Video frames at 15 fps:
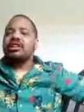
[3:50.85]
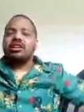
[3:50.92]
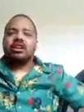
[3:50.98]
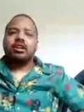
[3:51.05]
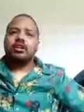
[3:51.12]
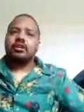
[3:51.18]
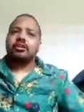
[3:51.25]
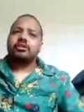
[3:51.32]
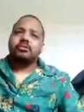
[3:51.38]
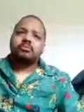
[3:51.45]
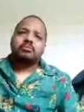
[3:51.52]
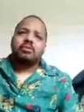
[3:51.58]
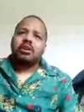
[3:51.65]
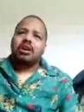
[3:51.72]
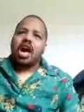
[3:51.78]
Um,
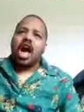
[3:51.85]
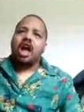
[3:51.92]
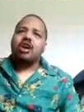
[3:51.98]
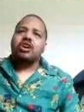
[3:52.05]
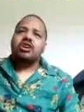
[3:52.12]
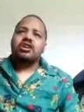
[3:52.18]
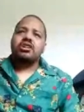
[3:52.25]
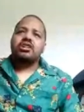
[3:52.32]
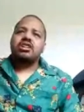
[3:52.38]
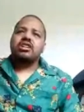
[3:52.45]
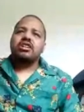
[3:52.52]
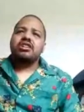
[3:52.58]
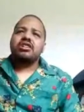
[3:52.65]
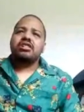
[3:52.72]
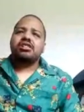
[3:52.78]
I,
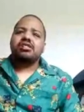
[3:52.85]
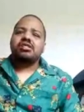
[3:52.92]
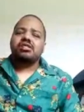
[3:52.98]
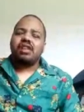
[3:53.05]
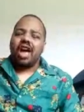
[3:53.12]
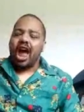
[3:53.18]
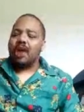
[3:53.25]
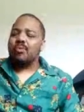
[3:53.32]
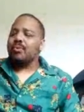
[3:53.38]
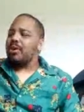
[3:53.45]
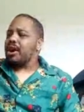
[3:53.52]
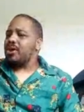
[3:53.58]
I'm